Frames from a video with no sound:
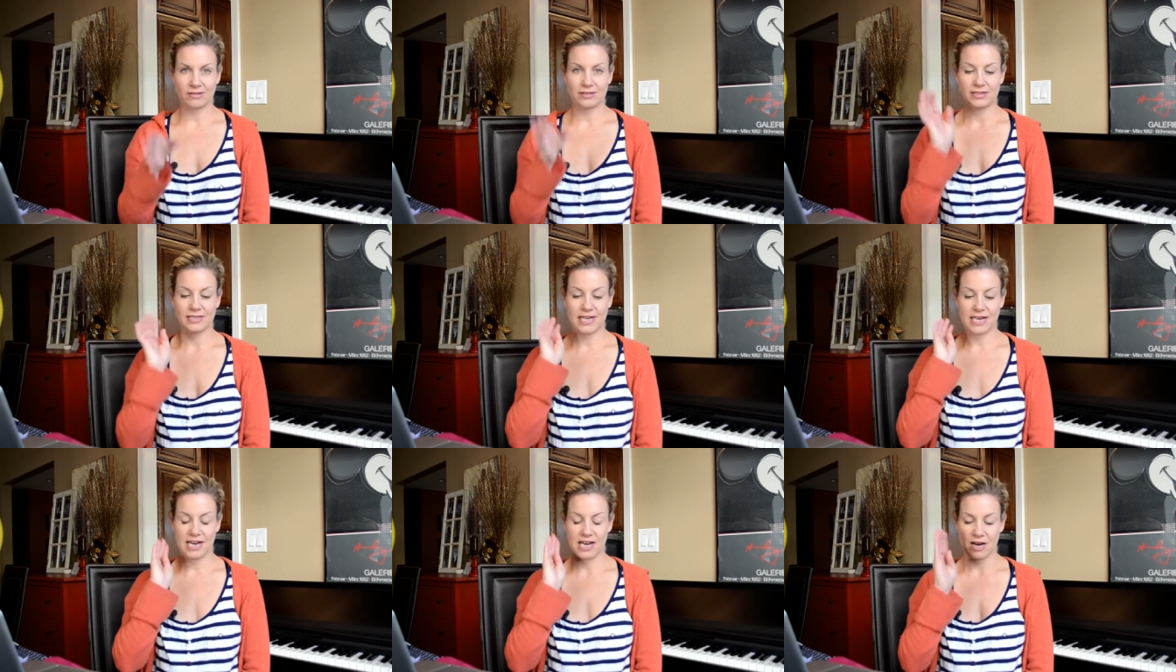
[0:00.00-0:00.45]

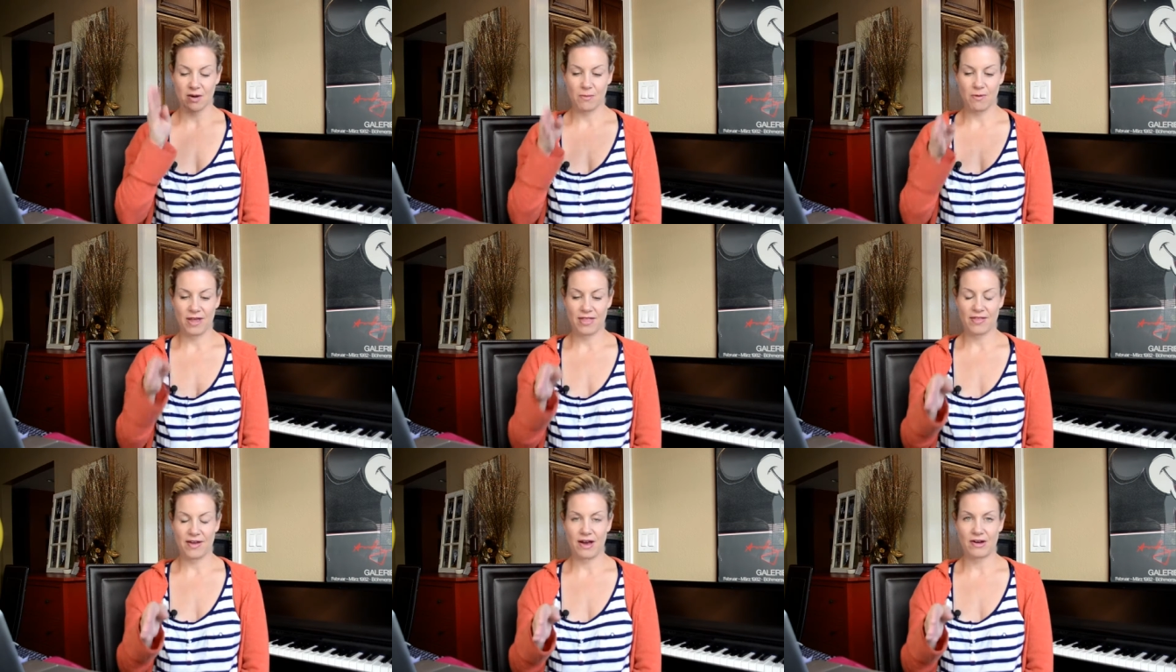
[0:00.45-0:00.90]
taking your
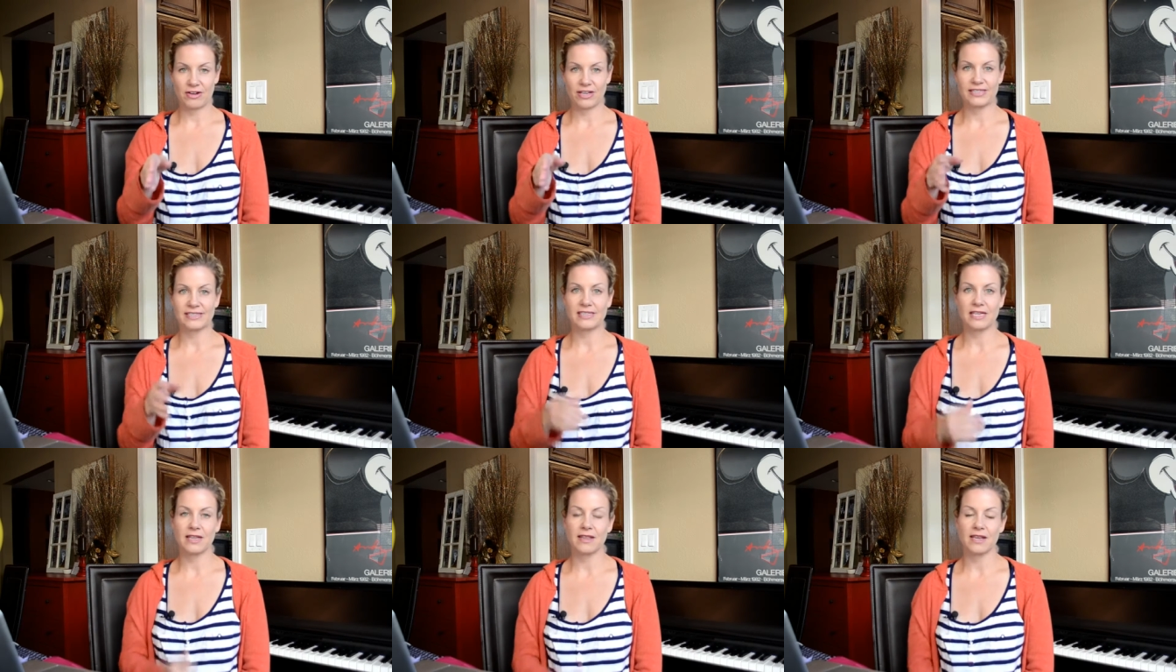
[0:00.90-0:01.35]
breath out,
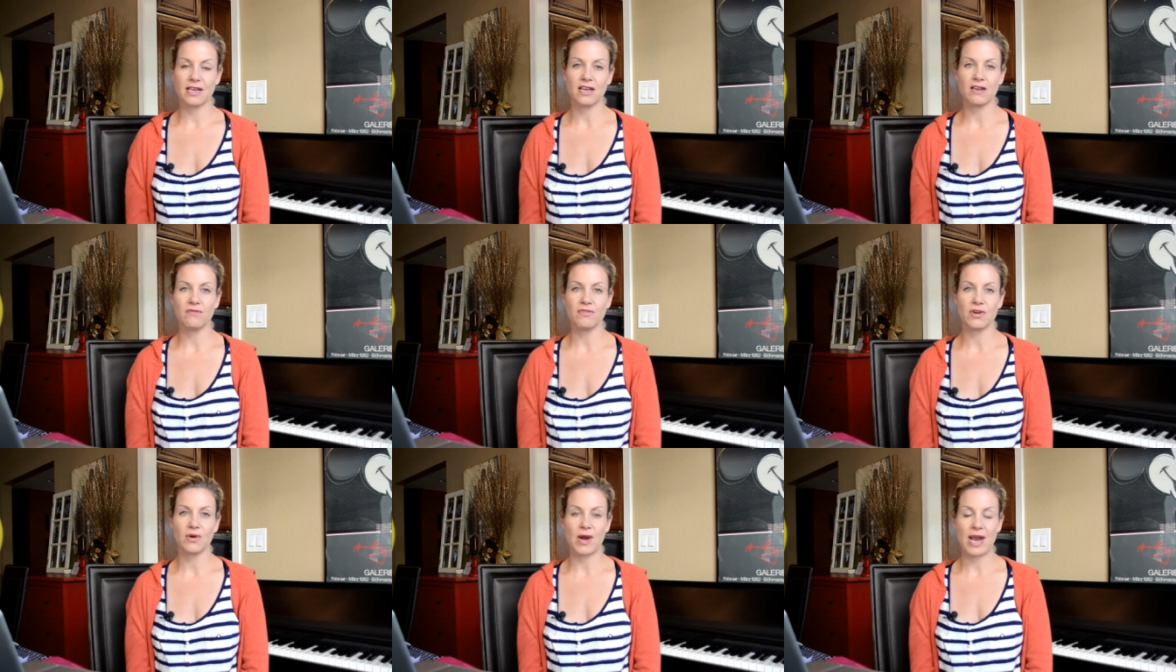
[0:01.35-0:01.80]
is to think
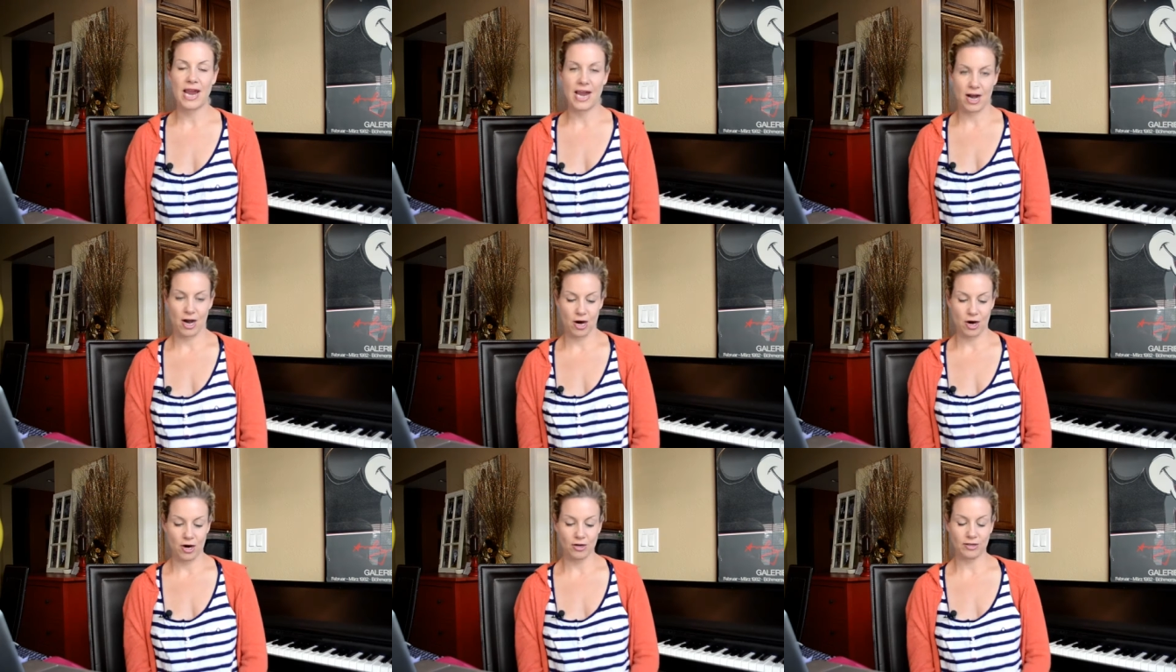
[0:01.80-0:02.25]
of your
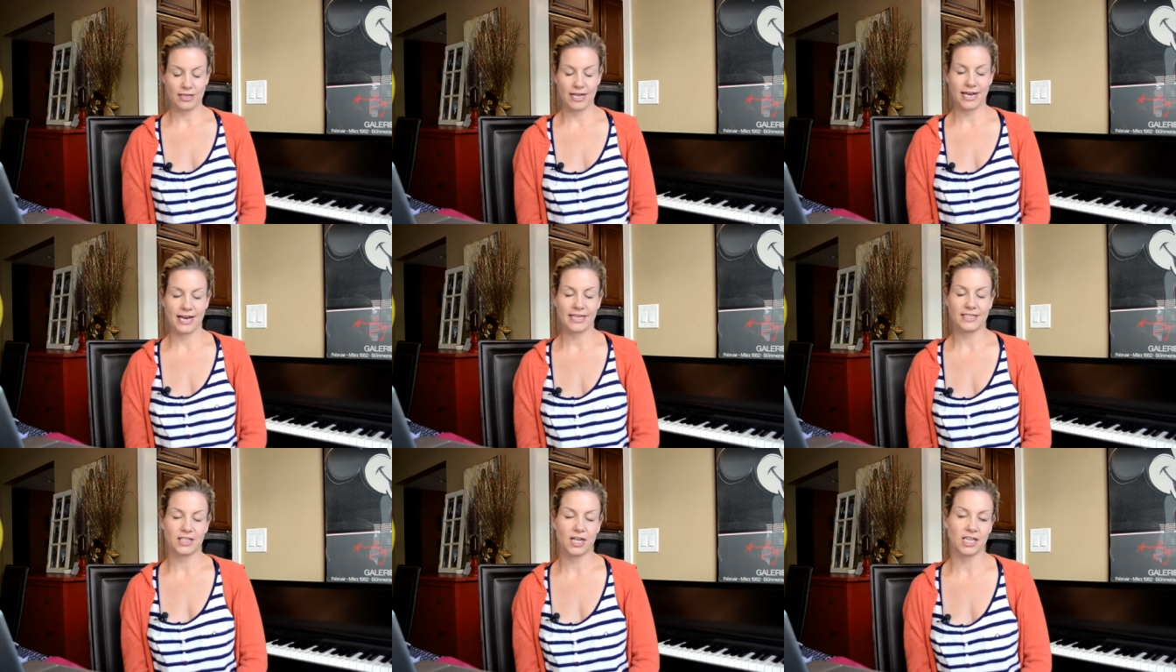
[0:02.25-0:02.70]
air,
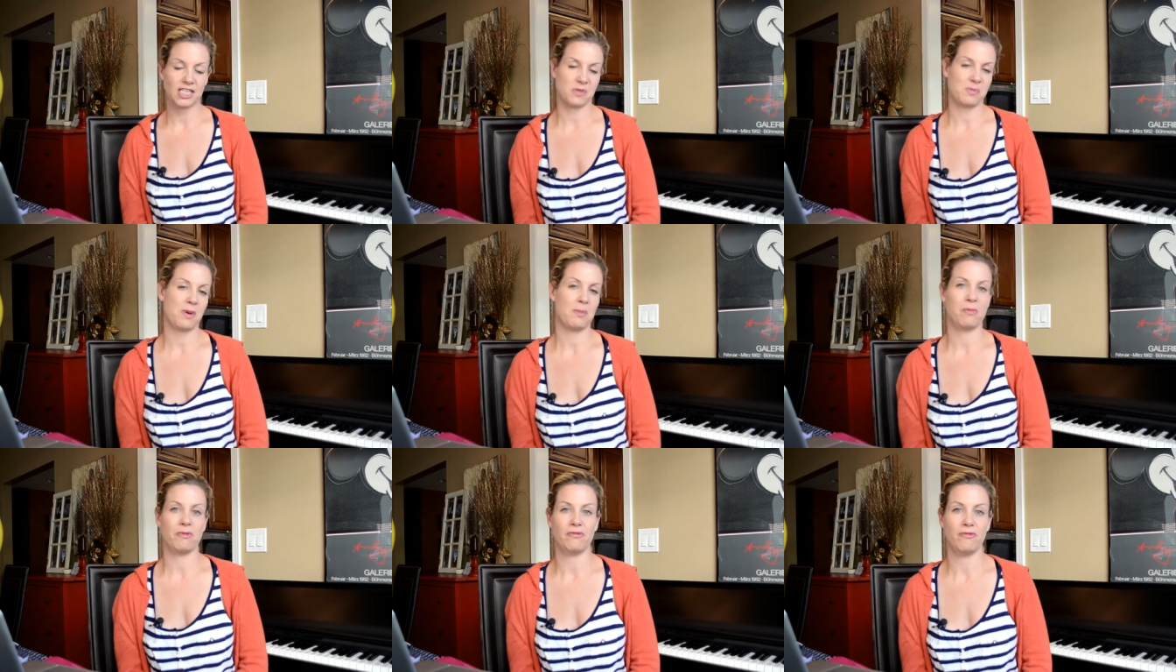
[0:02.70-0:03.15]
like I talked
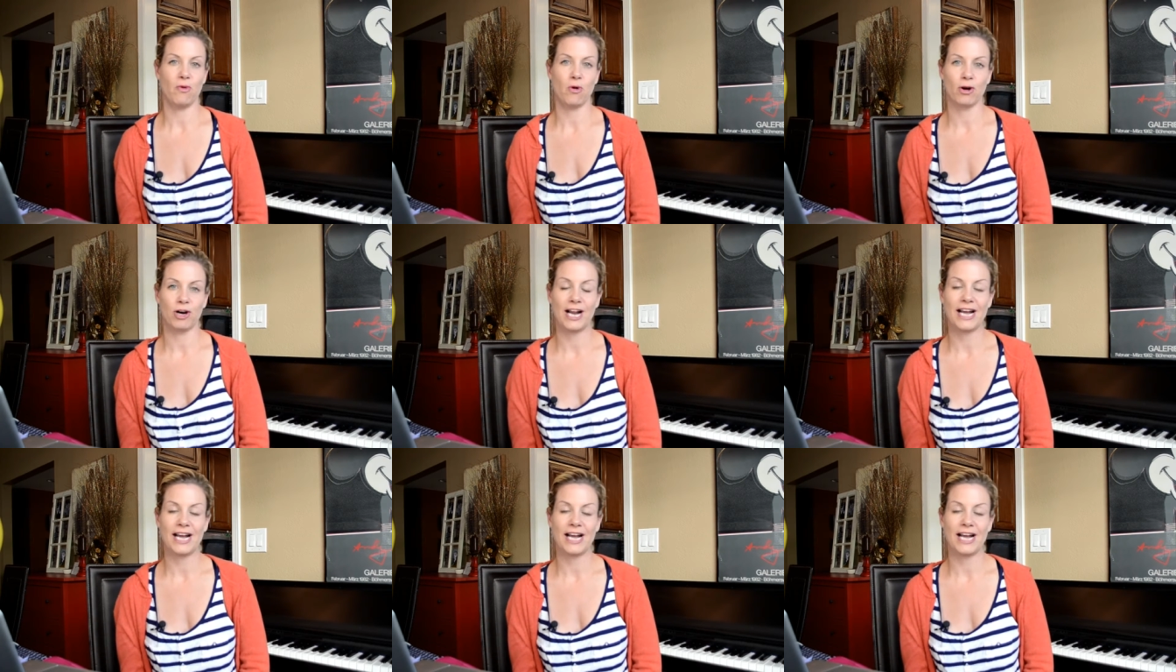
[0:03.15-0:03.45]
about before,